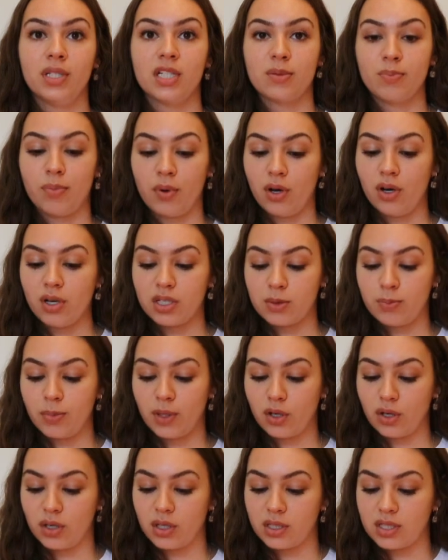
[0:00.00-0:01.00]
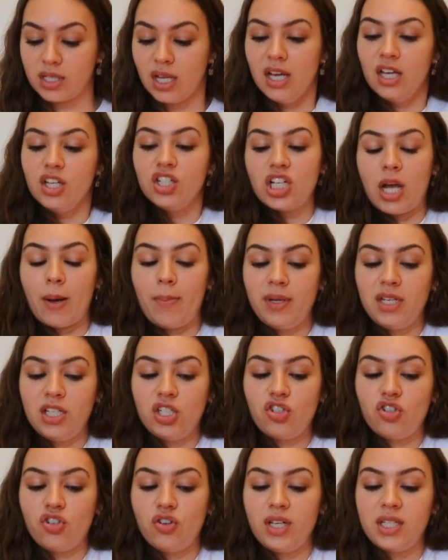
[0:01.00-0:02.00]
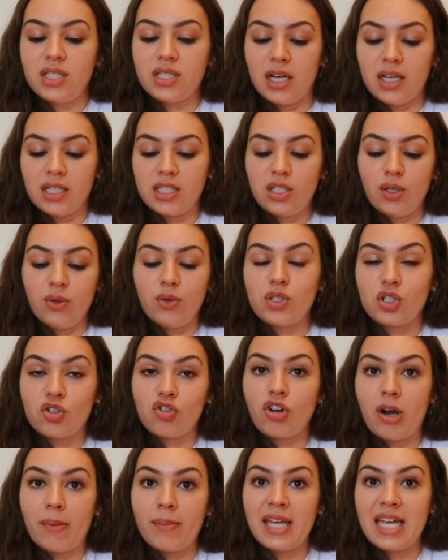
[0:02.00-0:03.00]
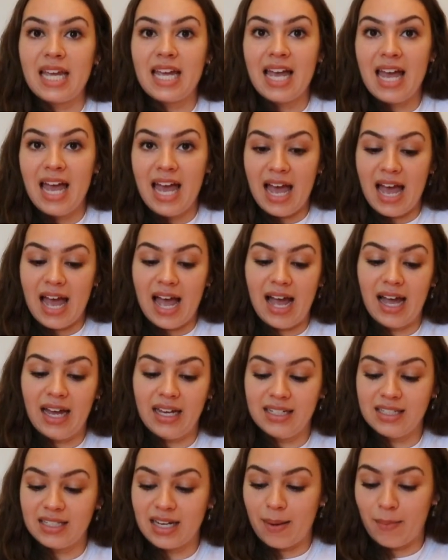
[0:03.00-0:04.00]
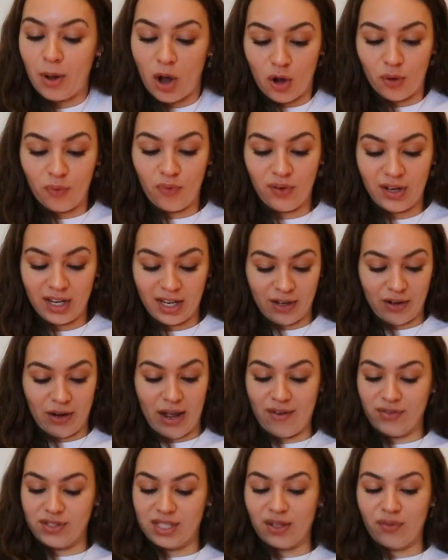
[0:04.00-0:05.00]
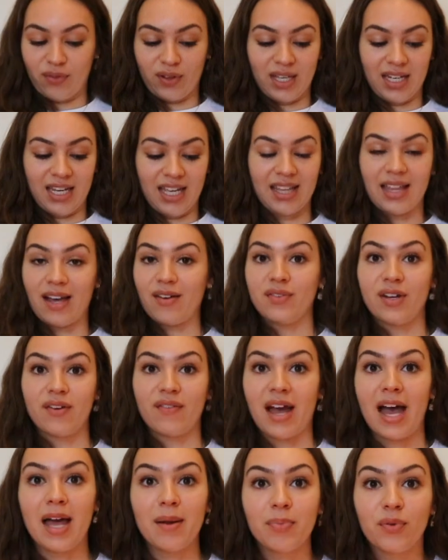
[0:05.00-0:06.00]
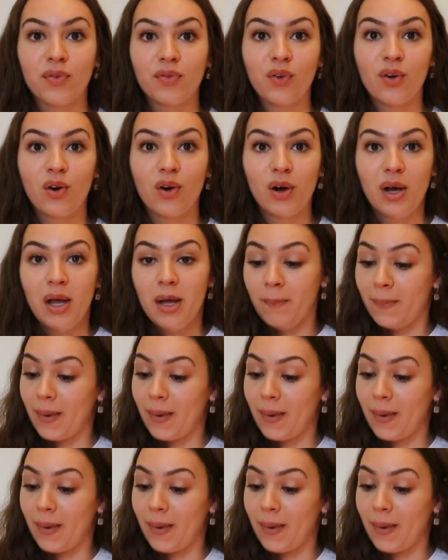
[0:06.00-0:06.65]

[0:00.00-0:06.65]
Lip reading: this box because Japanese treats are so scrummy and I'm hopefully gonna have something in here that I've never had before,